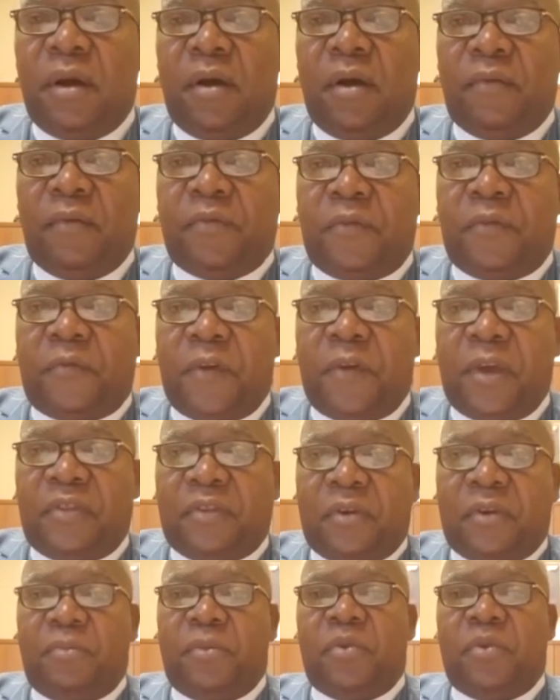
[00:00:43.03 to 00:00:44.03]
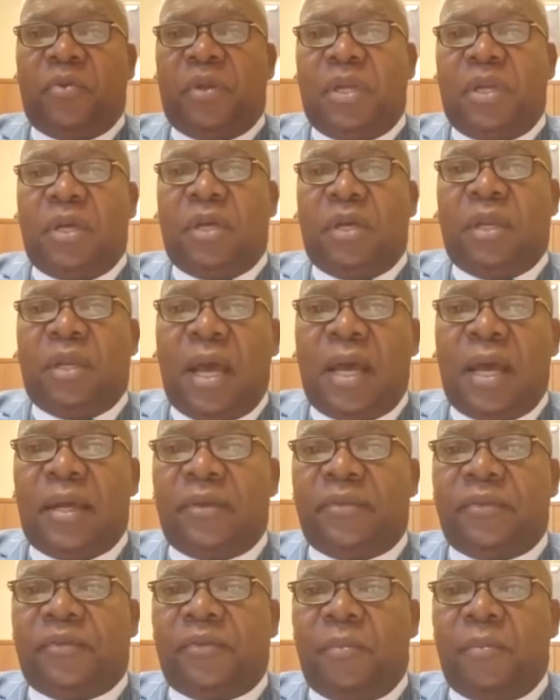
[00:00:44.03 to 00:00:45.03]
of the Faith Community
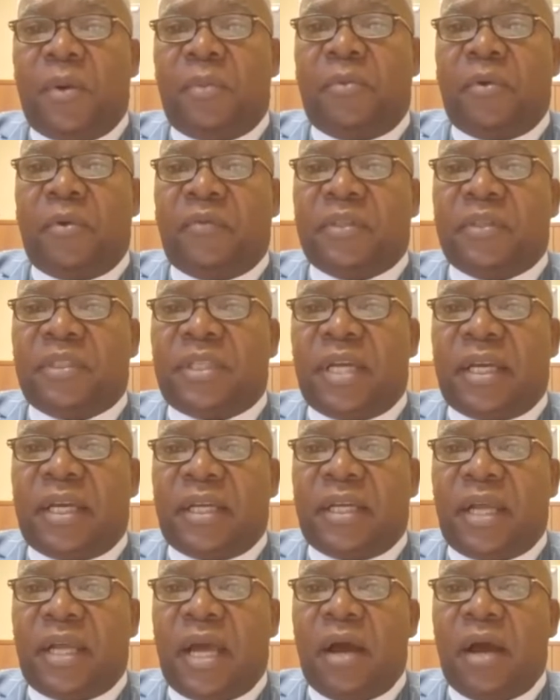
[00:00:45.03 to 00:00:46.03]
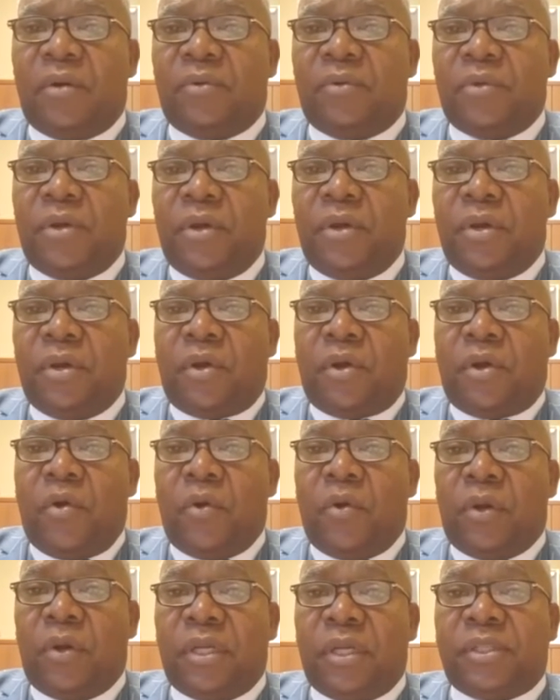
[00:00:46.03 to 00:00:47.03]
Alliance, member of the Take It Down
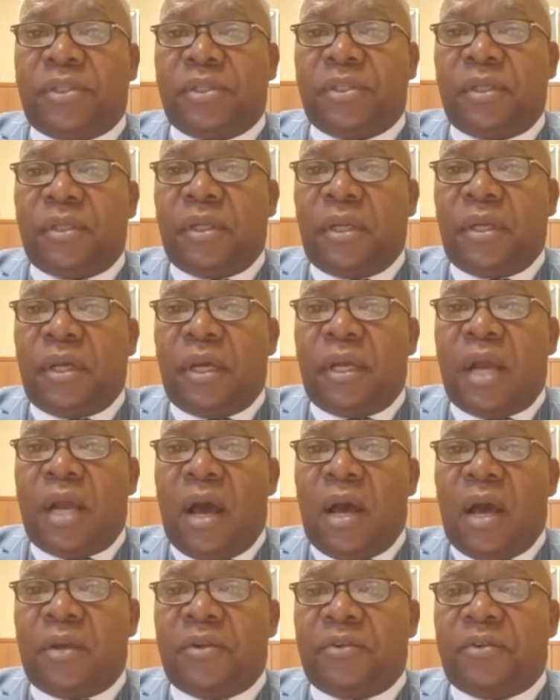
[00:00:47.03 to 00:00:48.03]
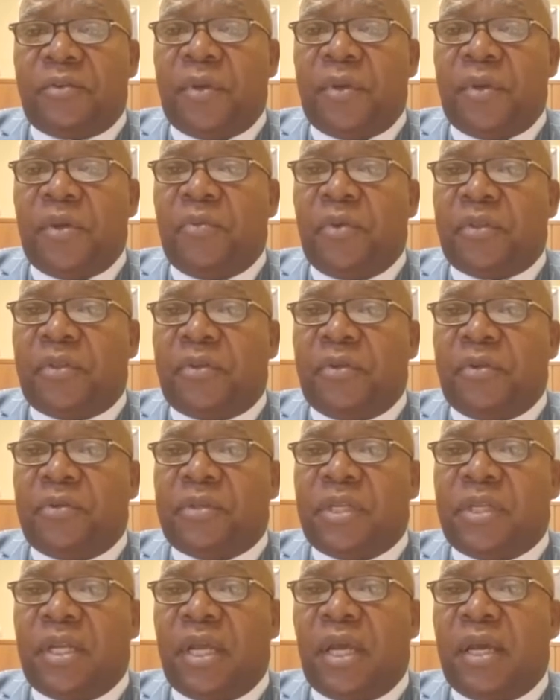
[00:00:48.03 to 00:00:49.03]
Coalition, and honored to be with you
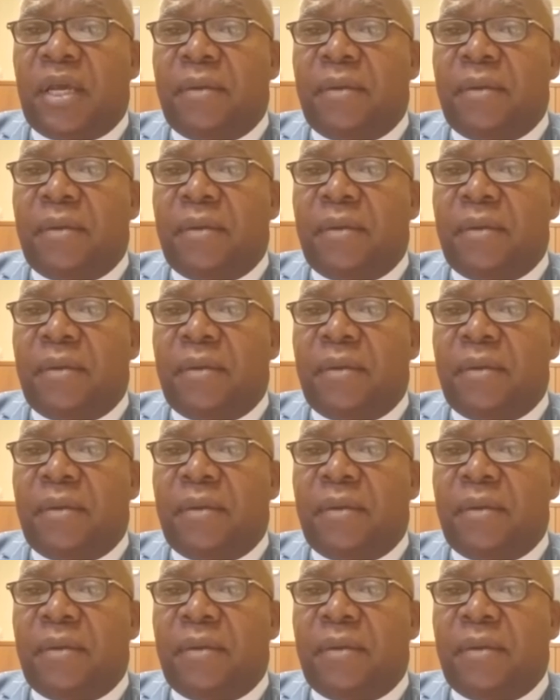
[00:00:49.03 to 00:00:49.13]
today.